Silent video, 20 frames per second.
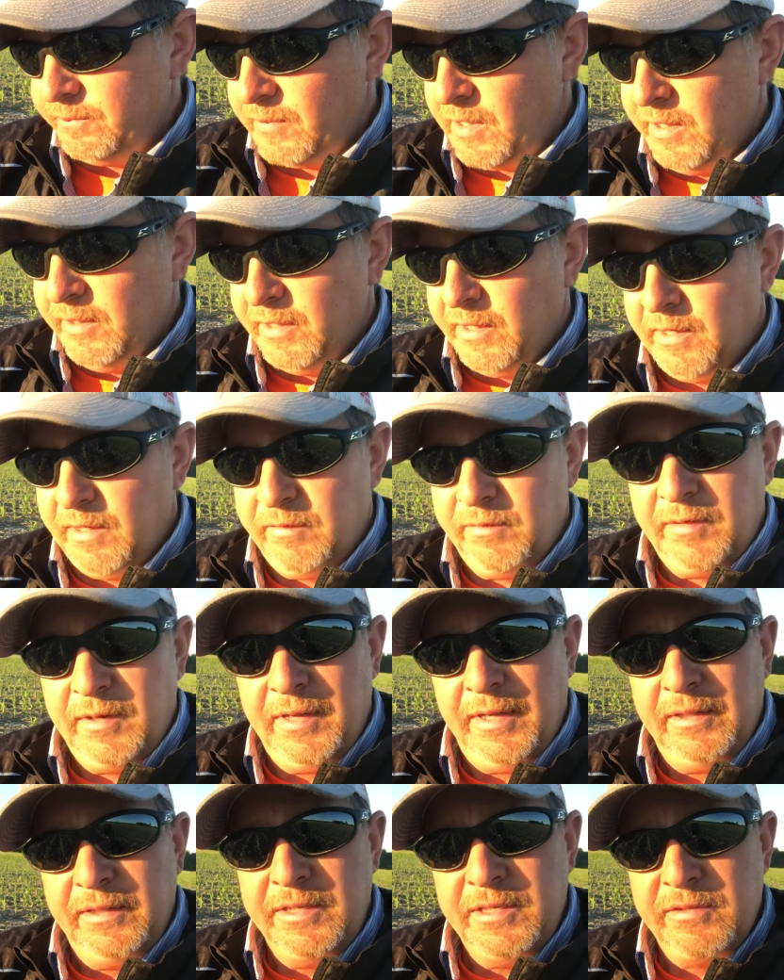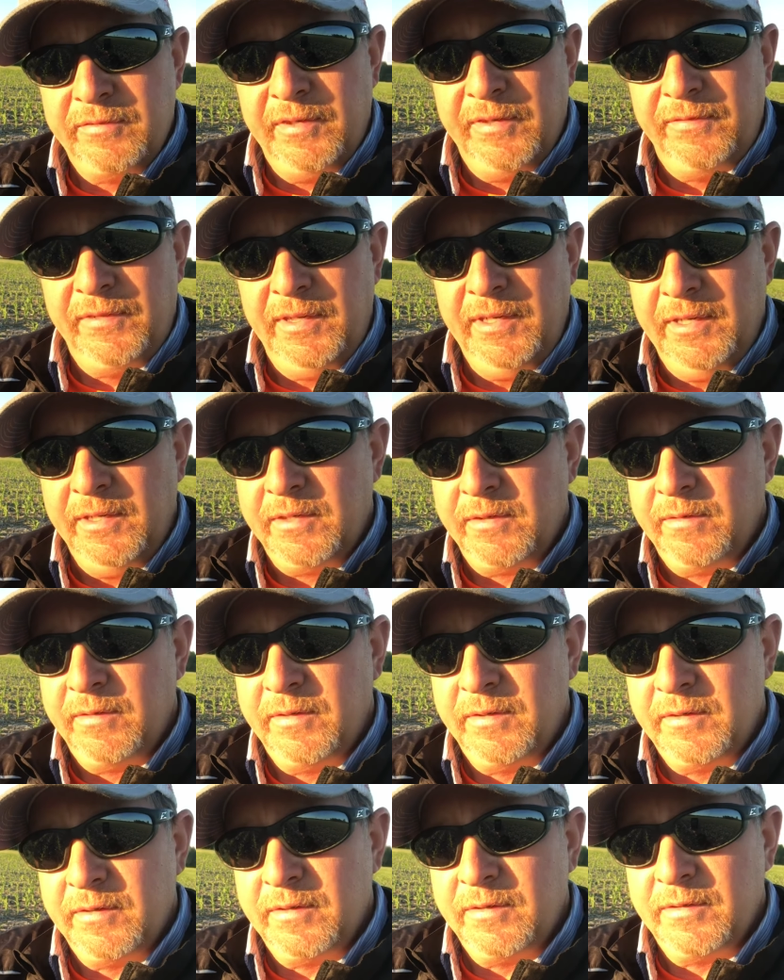and then at least 15
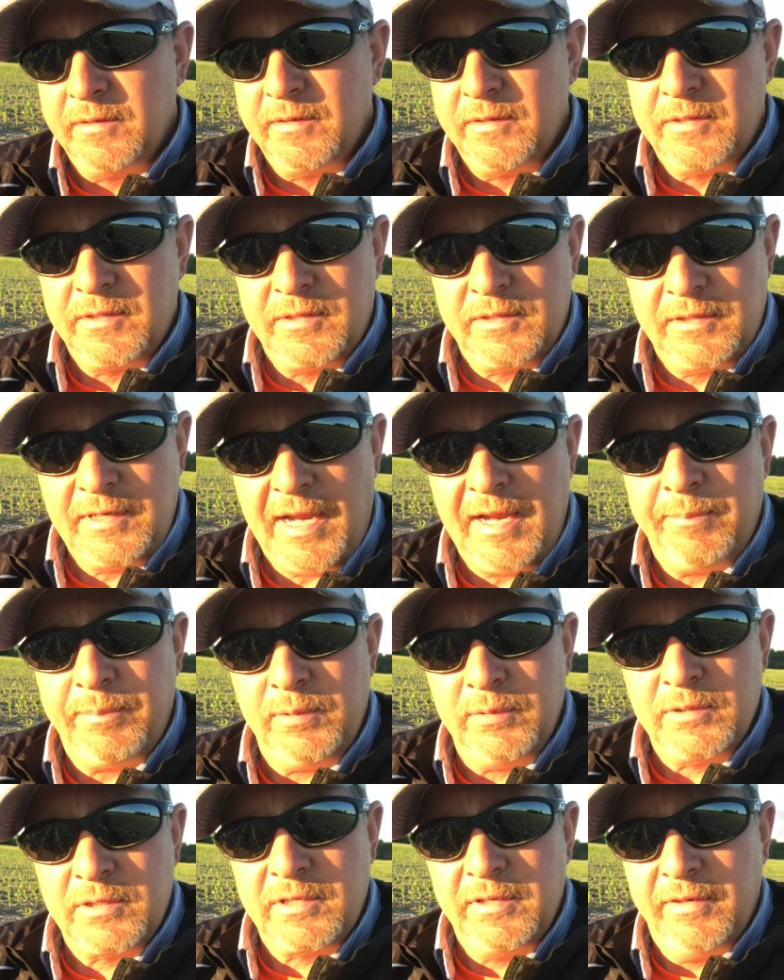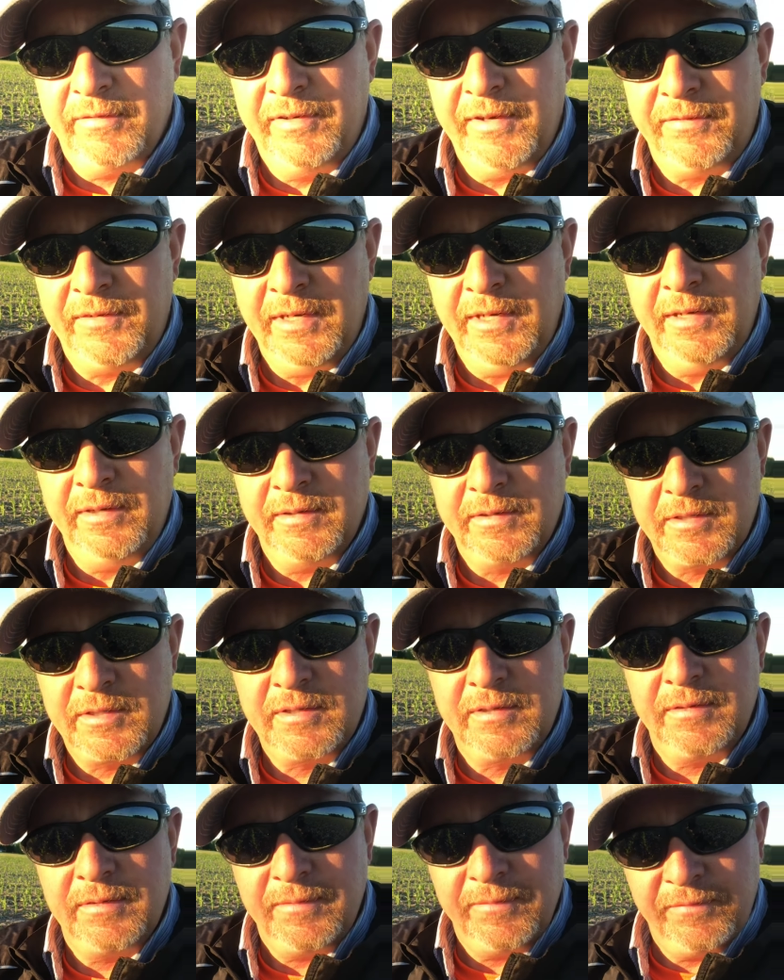samples,
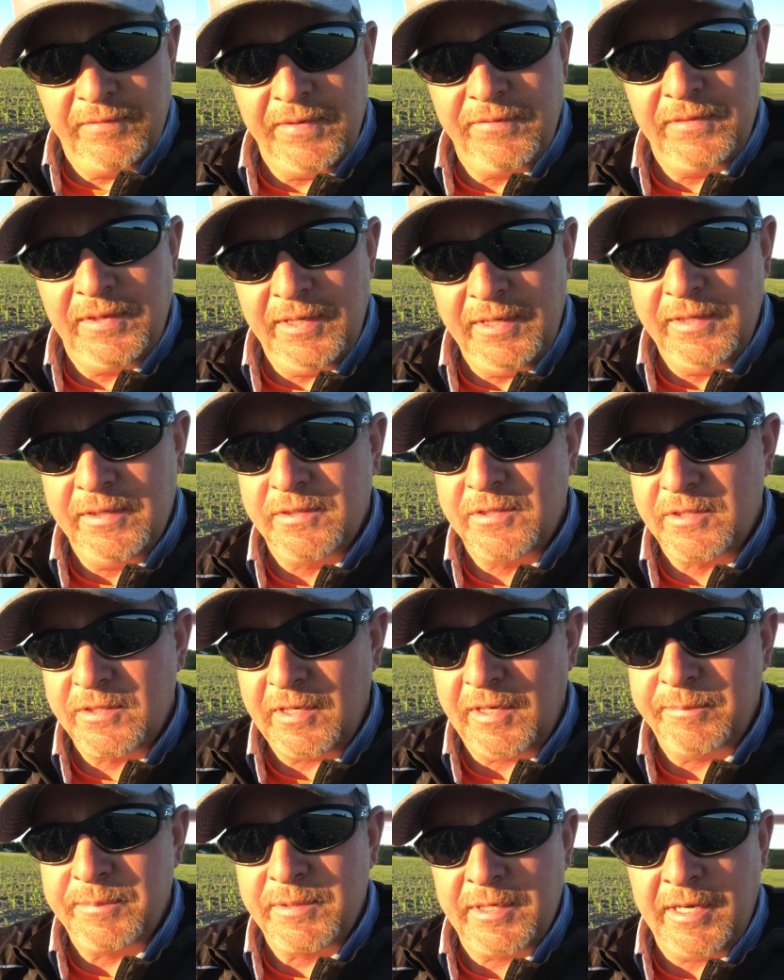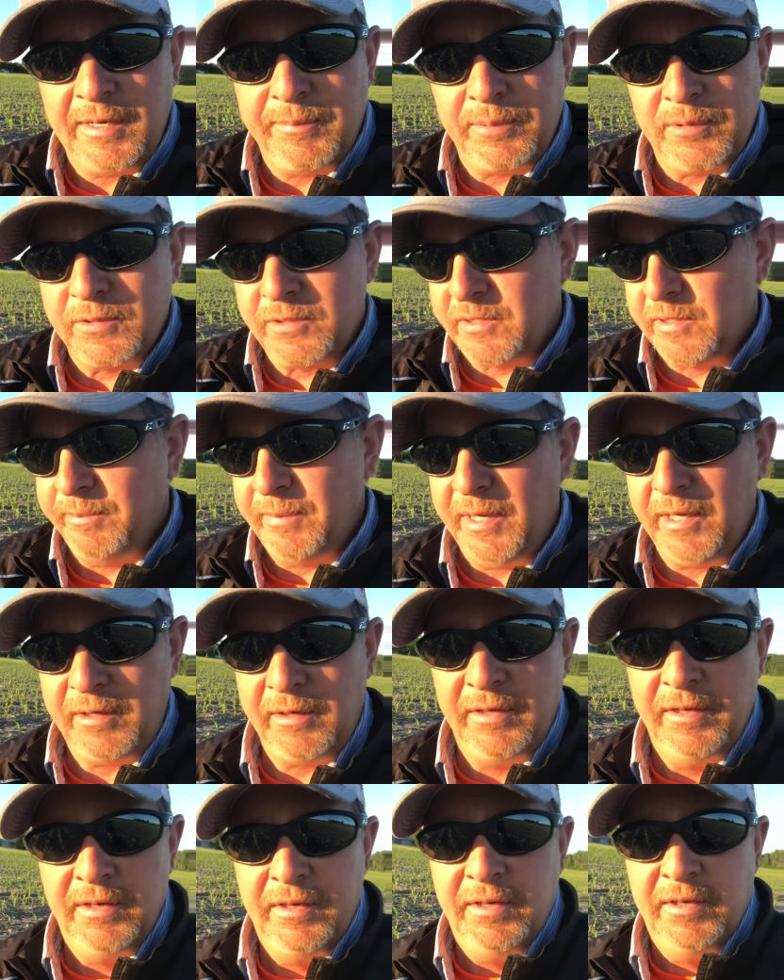15 sub-samples to make